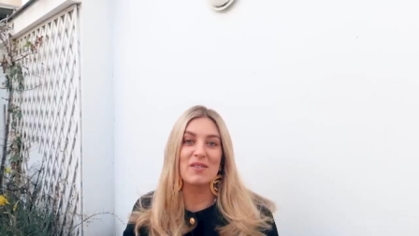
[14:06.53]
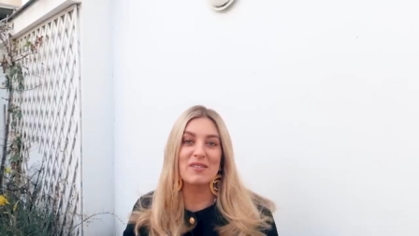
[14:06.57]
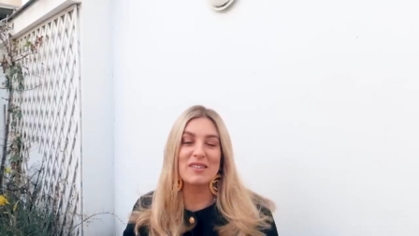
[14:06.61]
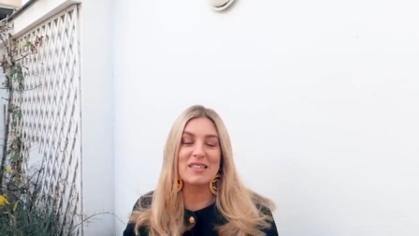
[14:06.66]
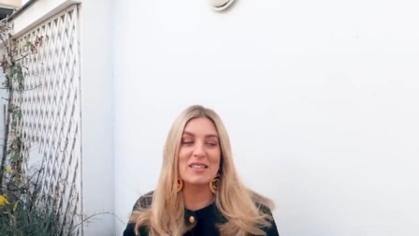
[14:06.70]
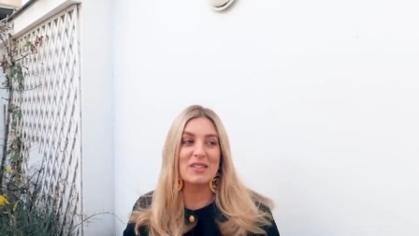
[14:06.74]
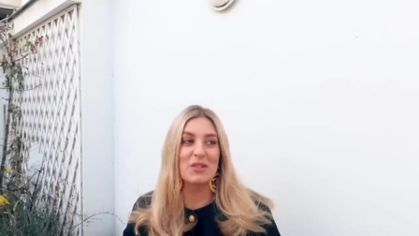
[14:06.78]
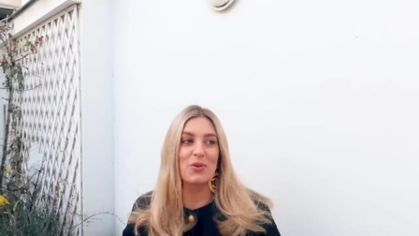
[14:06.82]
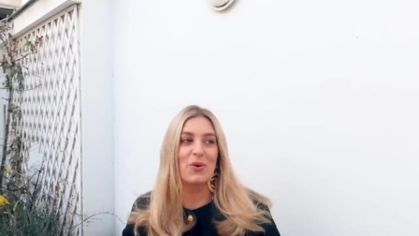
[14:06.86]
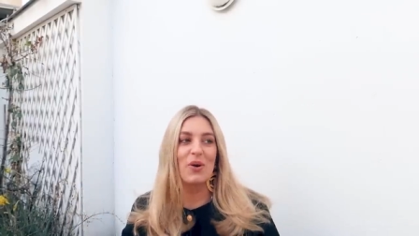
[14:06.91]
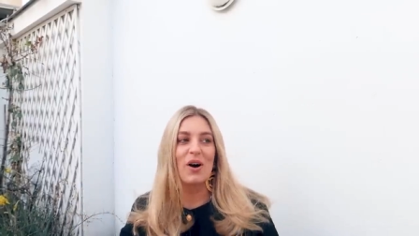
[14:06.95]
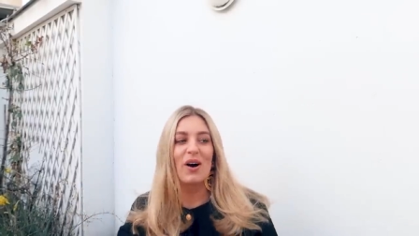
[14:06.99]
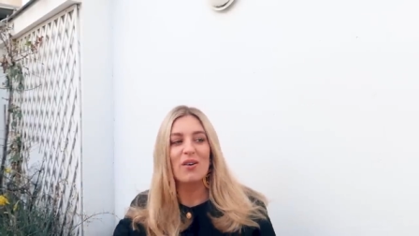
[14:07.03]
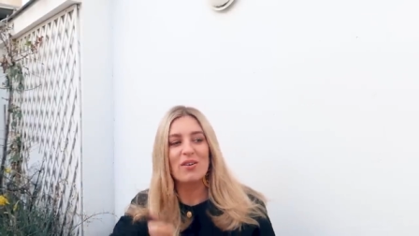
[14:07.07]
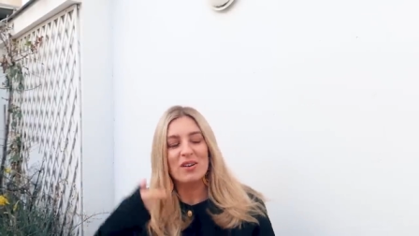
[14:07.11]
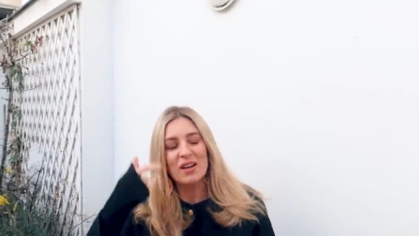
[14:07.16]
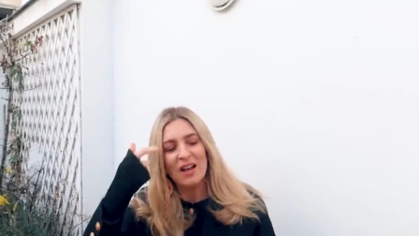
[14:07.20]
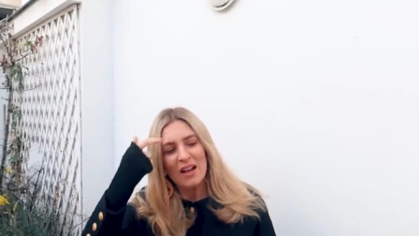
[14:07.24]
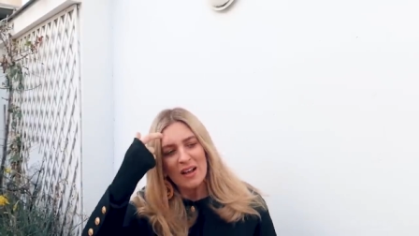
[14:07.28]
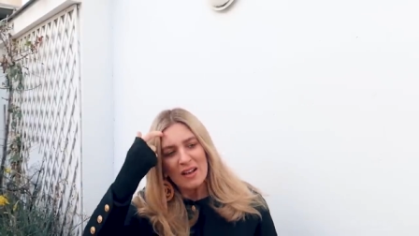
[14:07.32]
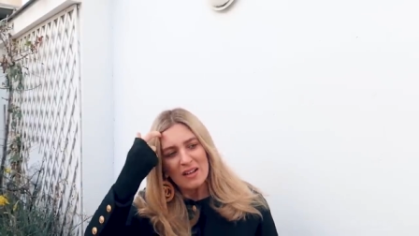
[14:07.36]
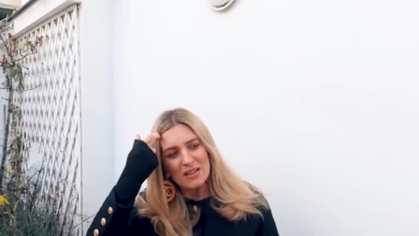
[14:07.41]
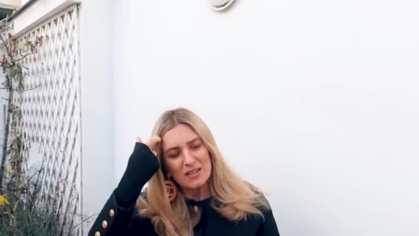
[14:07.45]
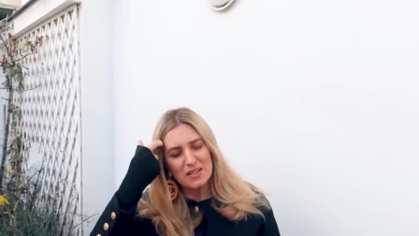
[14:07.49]
service in the world.
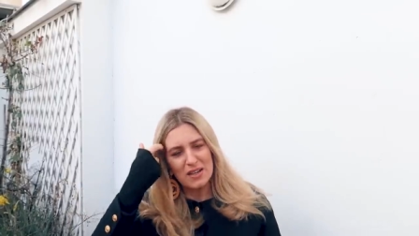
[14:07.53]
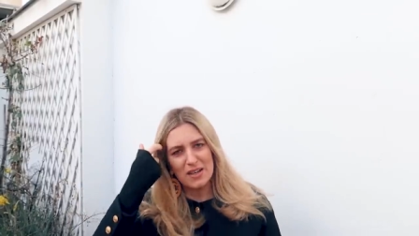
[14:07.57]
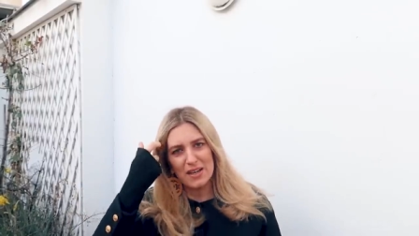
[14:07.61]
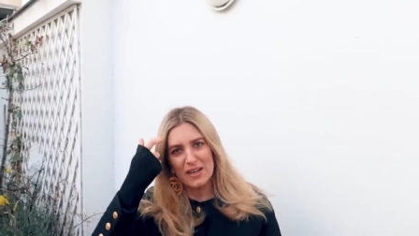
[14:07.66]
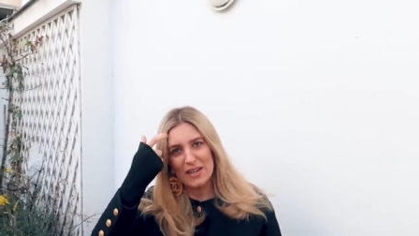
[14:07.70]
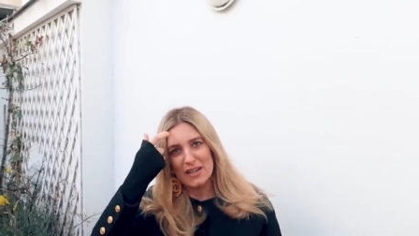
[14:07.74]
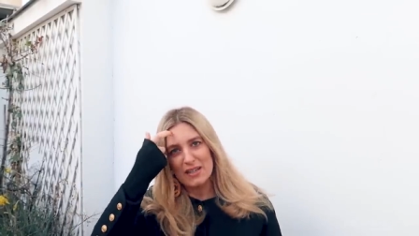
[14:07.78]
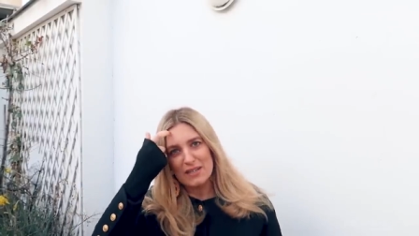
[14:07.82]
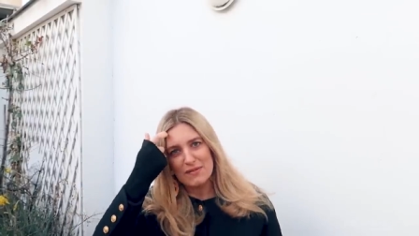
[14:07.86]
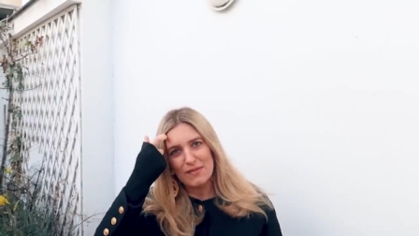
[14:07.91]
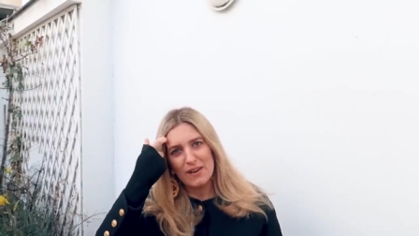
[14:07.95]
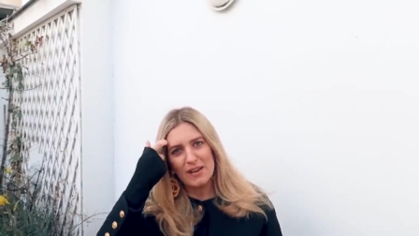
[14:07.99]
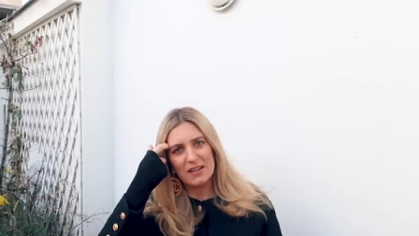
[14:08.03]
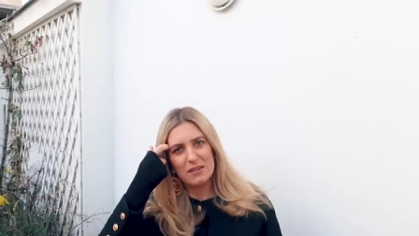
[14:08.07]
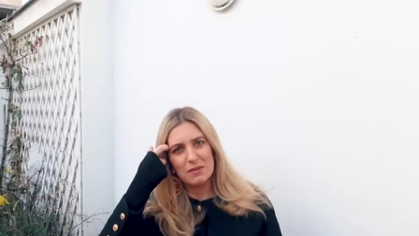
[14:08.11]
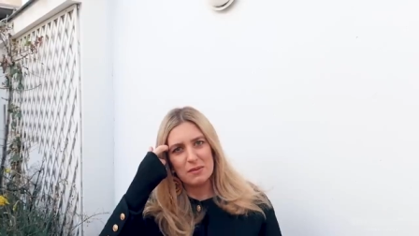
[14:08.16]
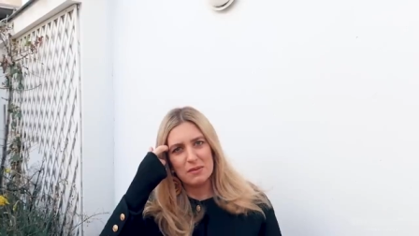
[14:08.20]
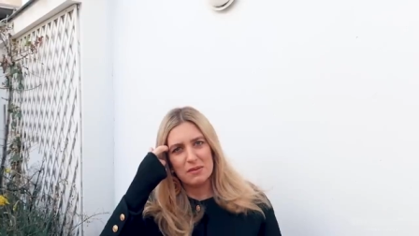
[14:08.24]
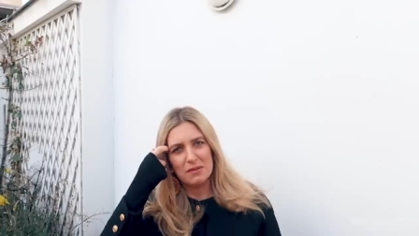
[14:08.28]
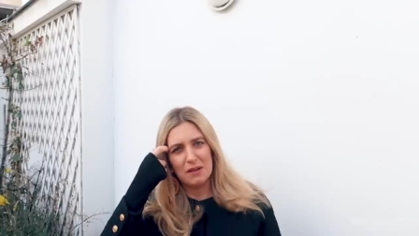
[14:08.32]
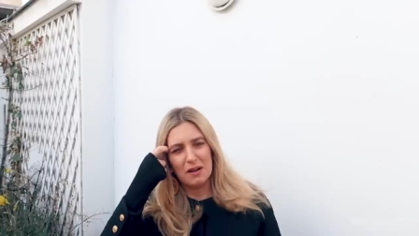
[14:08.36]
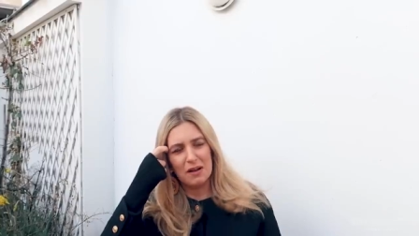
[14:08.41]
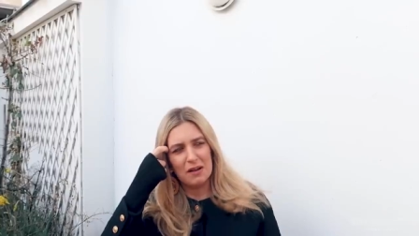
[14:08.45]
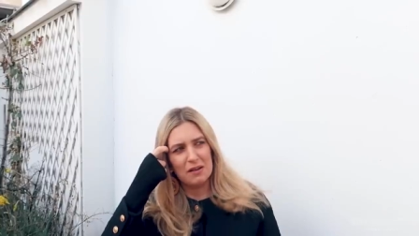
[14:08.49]
So his face
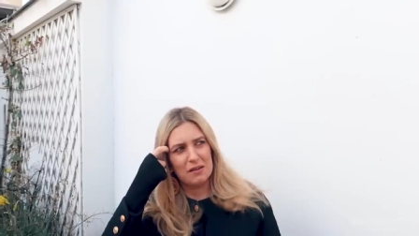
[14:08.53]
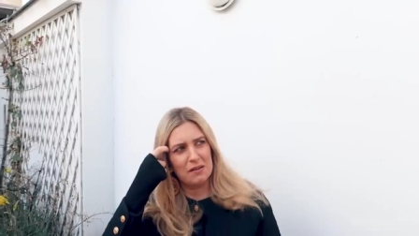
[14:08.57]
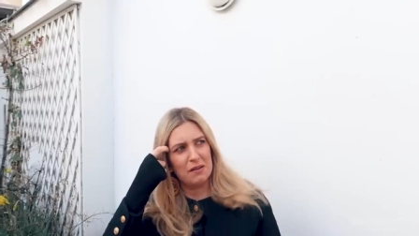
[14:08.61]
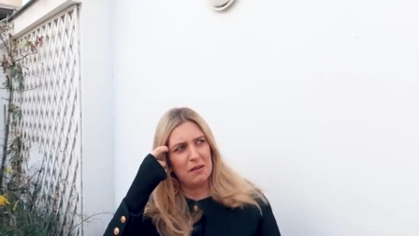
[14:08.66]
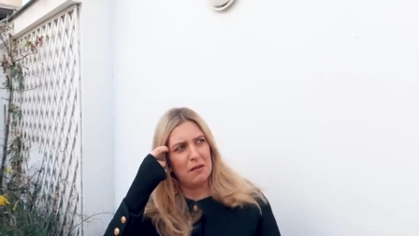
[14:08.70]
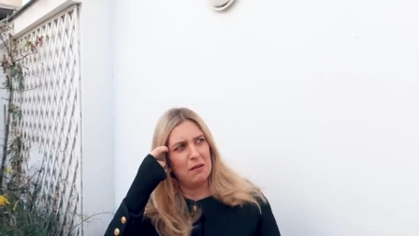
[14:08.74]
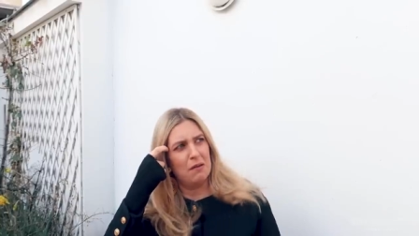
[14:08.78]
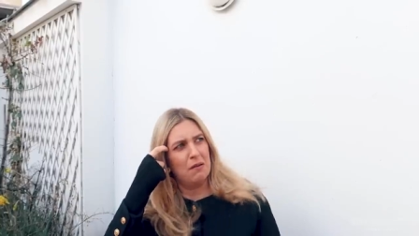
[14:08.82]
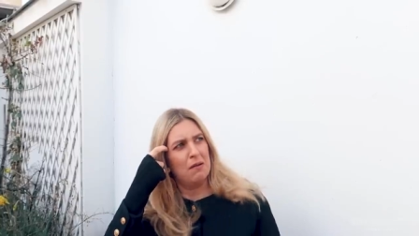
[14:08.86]
was like,